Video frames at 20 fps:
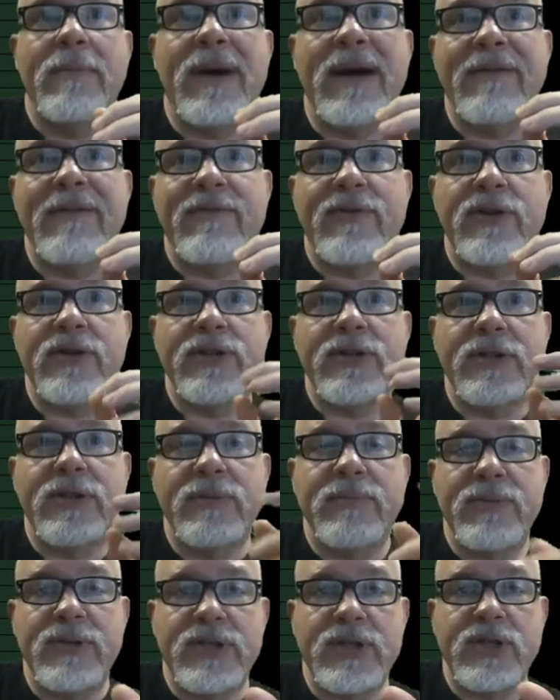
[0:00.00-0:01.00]

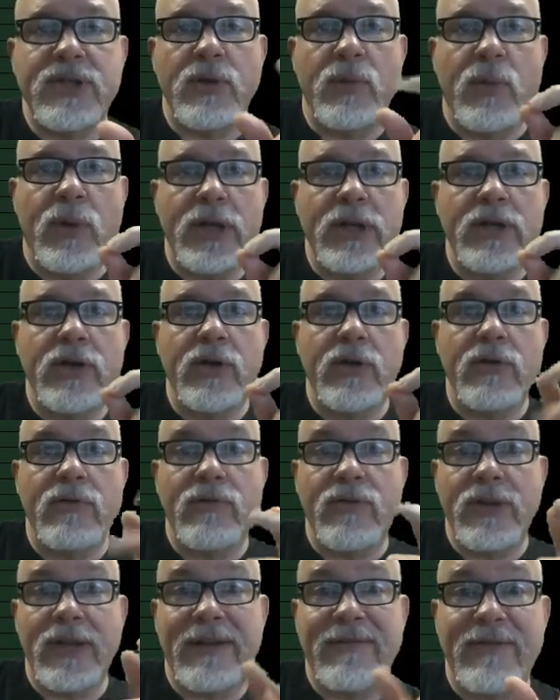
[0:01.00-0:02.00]
first position 1 code
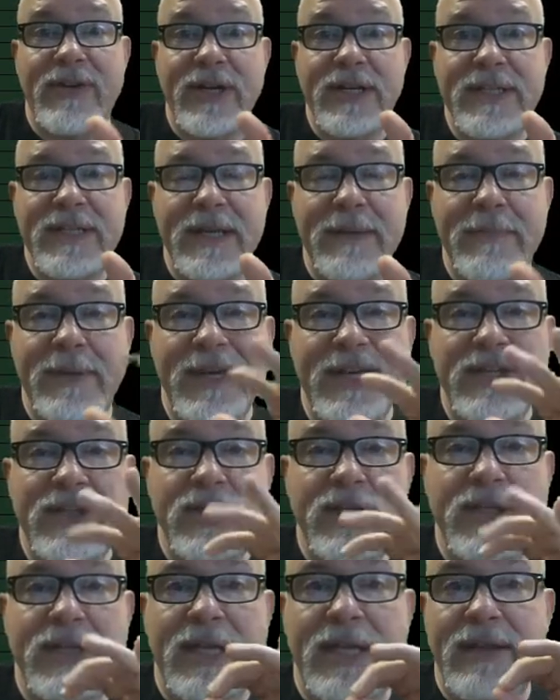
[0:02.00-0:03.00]
for that very same
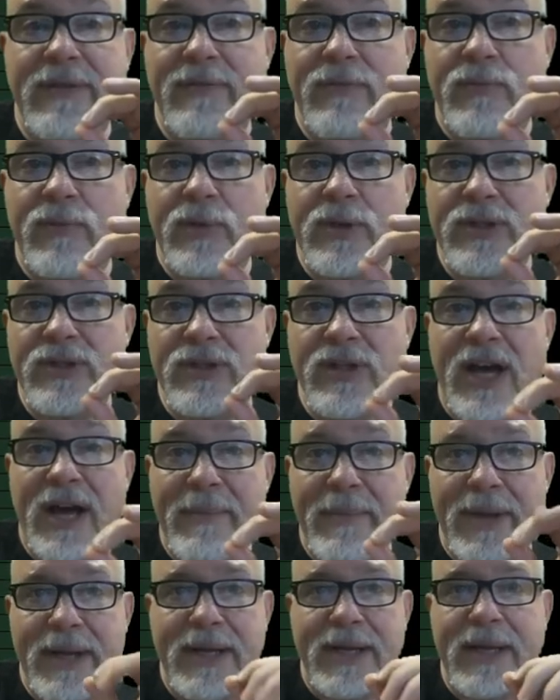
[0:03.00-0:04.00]
patient that it was not
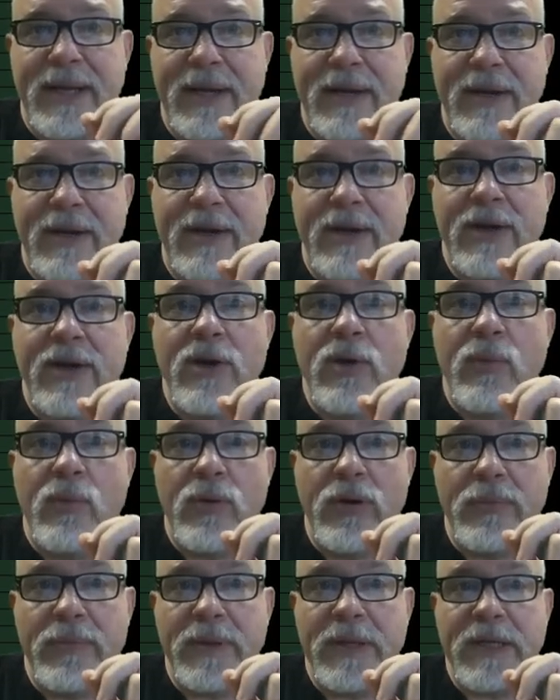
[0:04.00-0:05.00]
Medicare
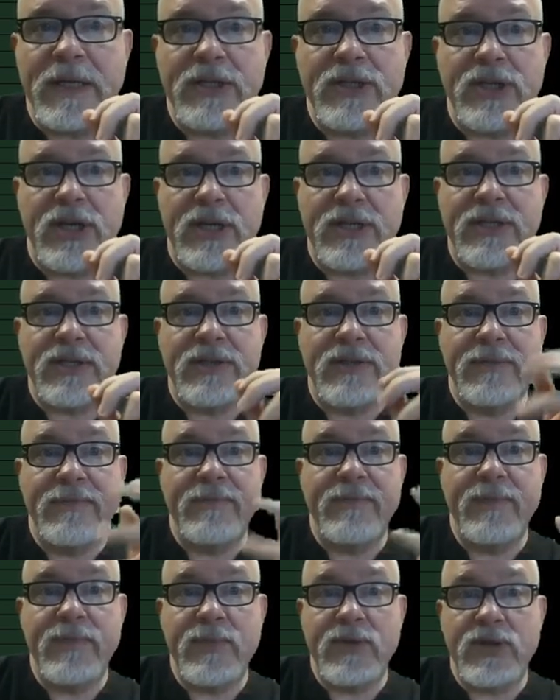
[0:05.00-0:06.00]
would be just
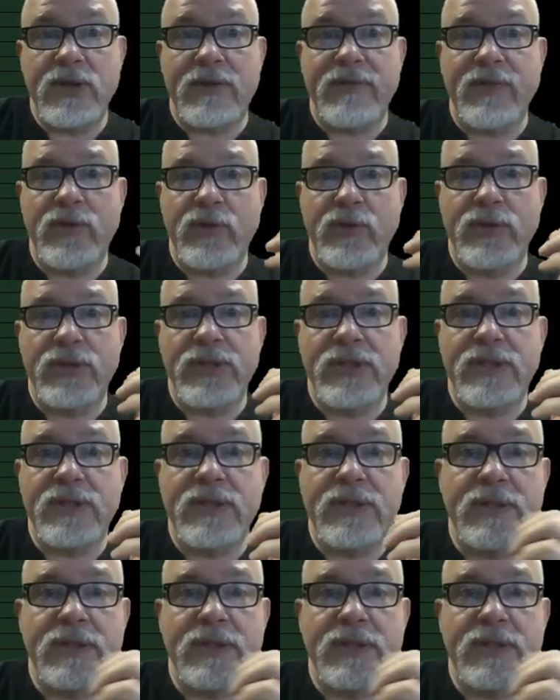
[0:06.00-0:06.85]
cervical disc